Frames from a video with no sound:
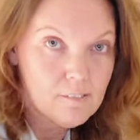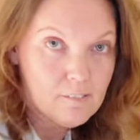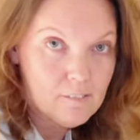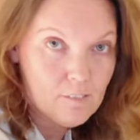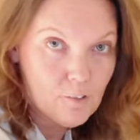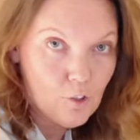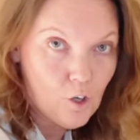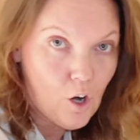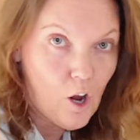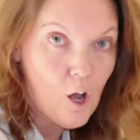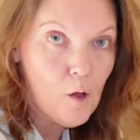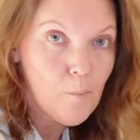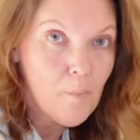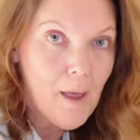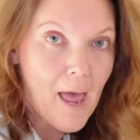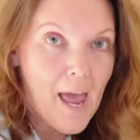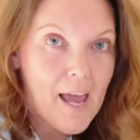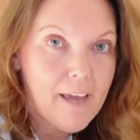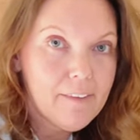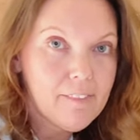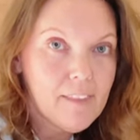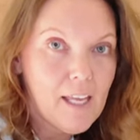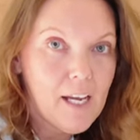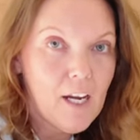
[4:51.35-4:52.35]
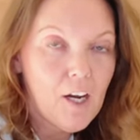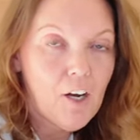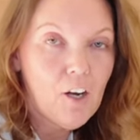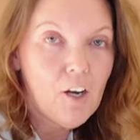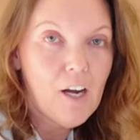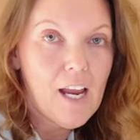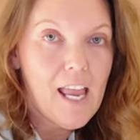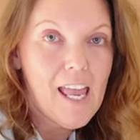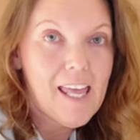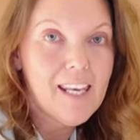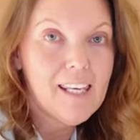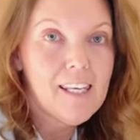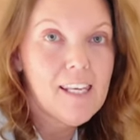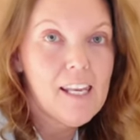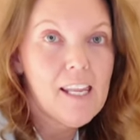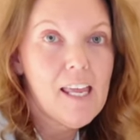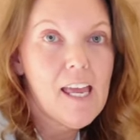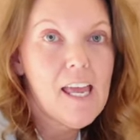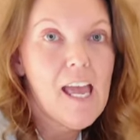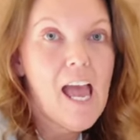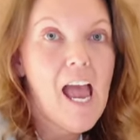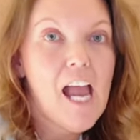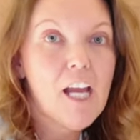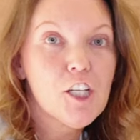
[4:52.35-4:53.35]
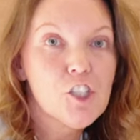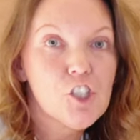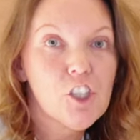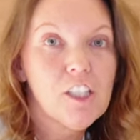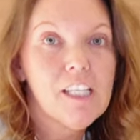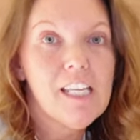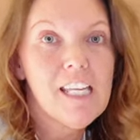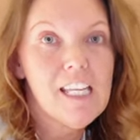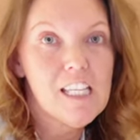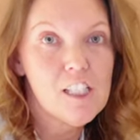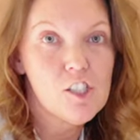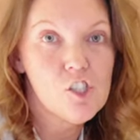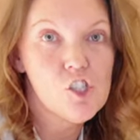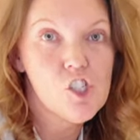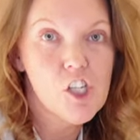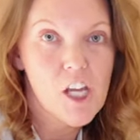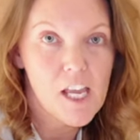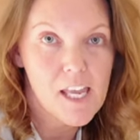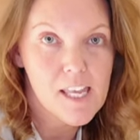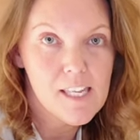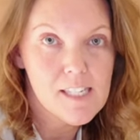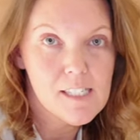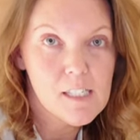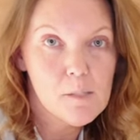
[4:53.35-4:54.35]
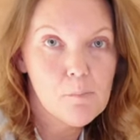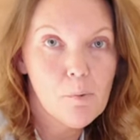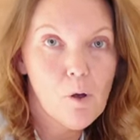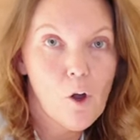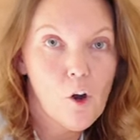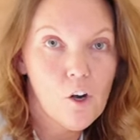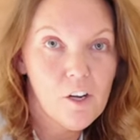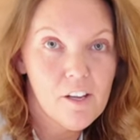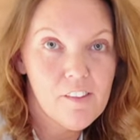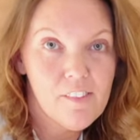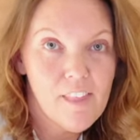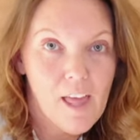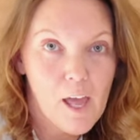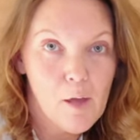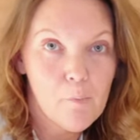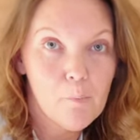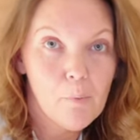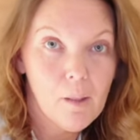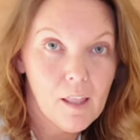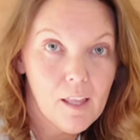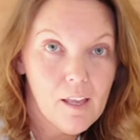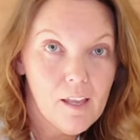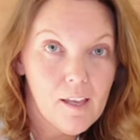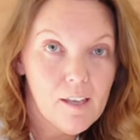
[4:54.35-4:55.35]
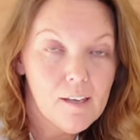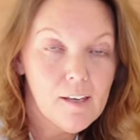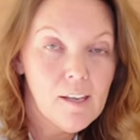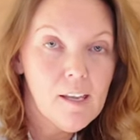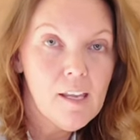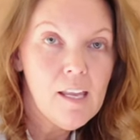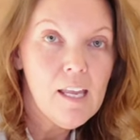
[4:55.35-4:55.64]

crawl back there and actually ingest part of that blood,